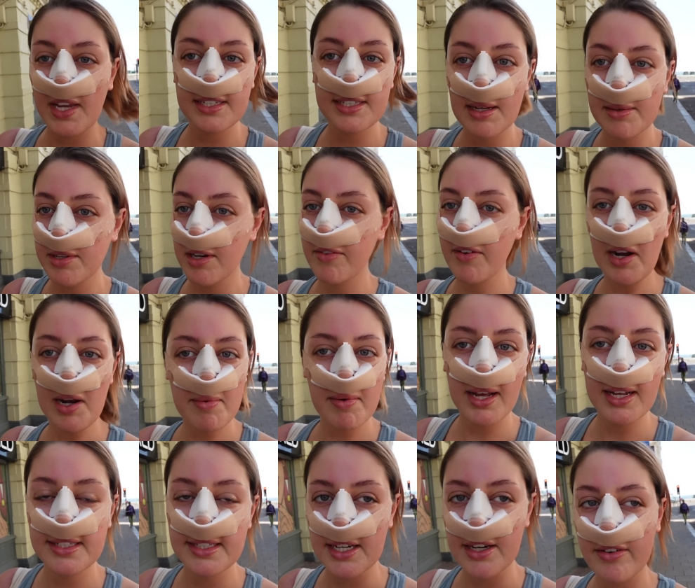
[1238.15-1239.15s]
a
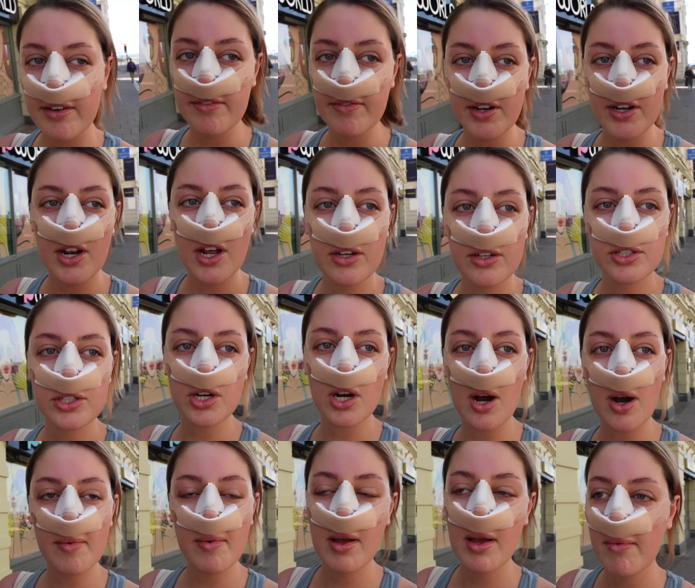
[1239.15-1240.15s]
septorhinoplasty or even a nose
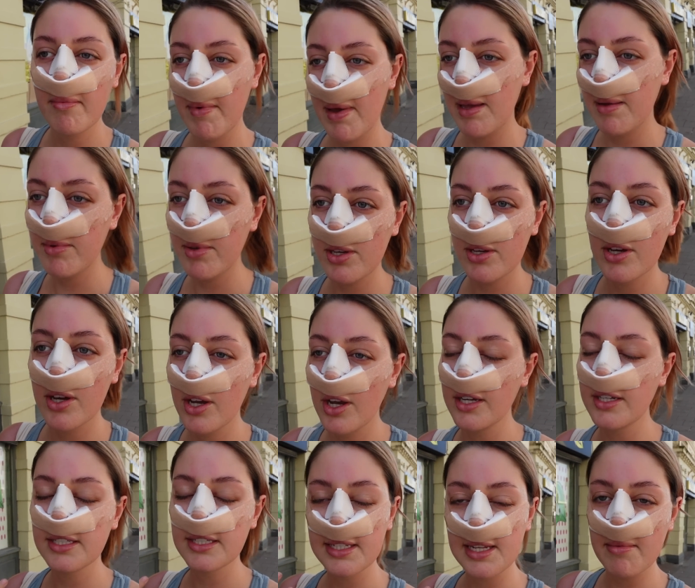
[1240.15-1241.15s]
job. Maybe you could
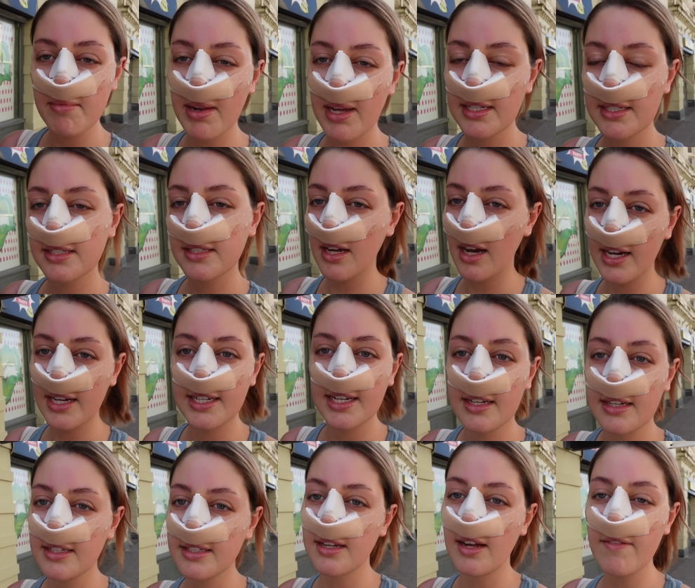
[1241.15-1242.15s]
go to the same place as I did
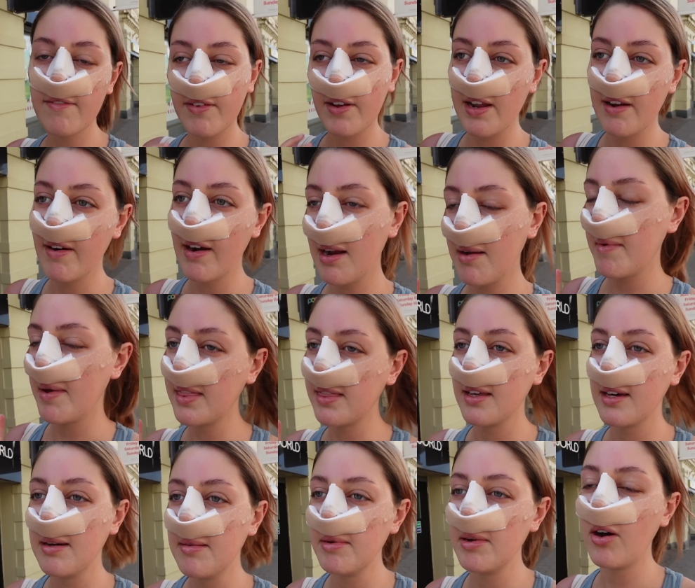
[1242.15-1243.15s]
because I fully recommend
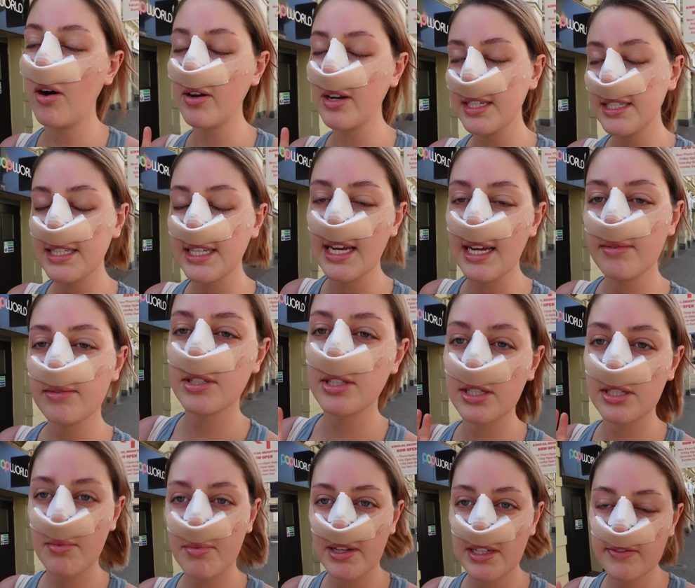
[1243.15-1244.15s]
them. Honestly, it was
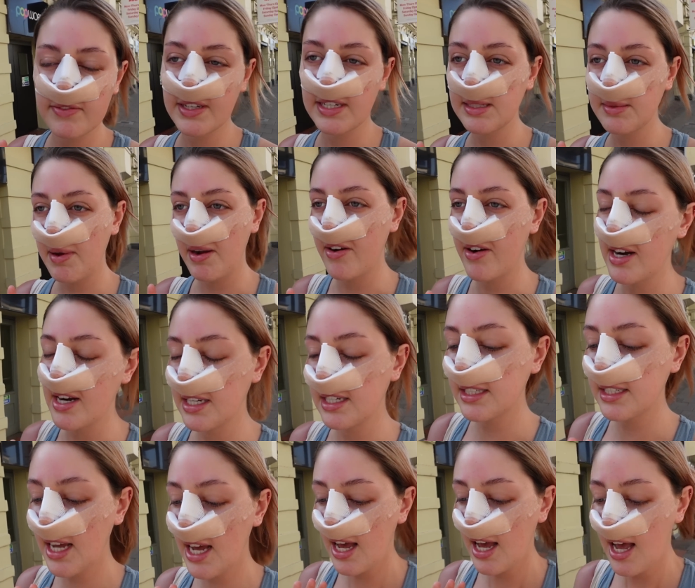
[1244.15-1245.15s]
such a blissful experience.
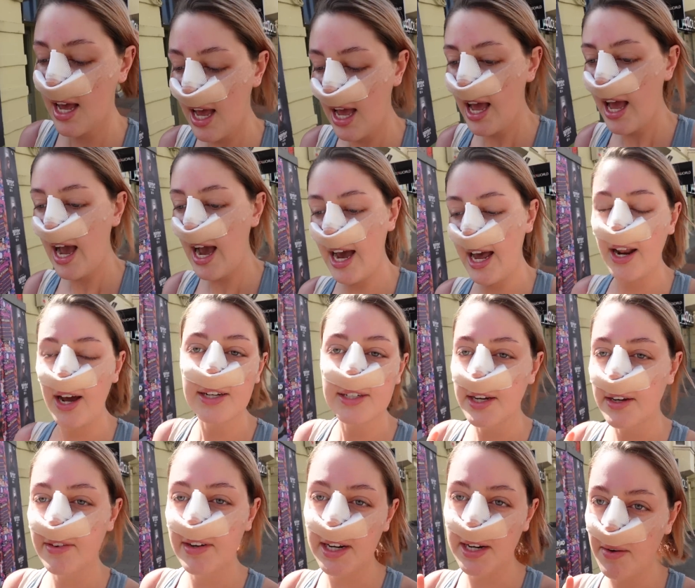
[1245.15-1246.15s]
And I
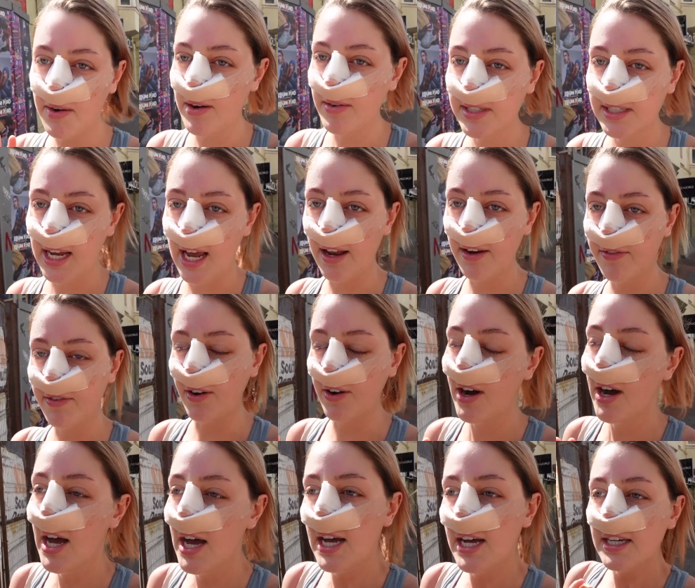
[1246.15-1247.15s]
don't really know what I was scared for.
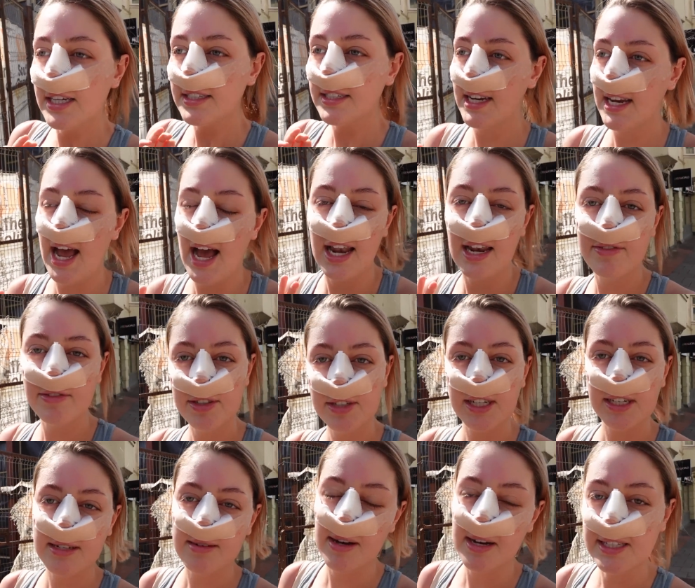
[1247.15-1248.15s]
So yeah, I love you all
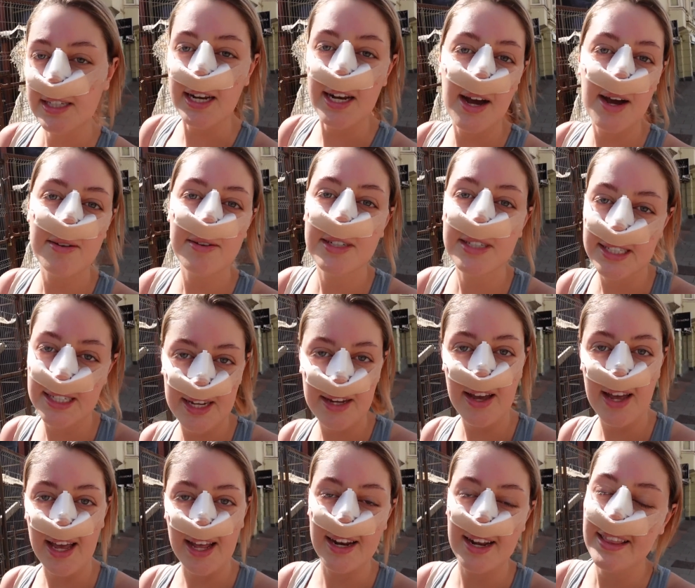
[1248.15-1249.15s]
so much and I will see you
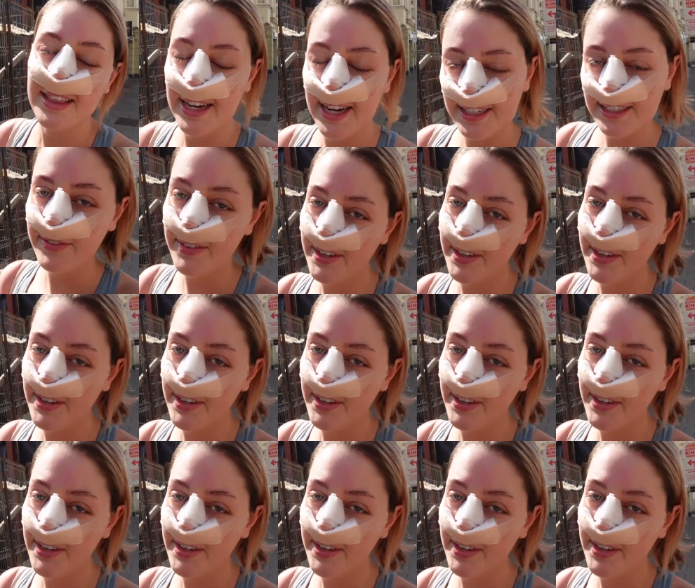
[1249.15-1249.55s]
in the next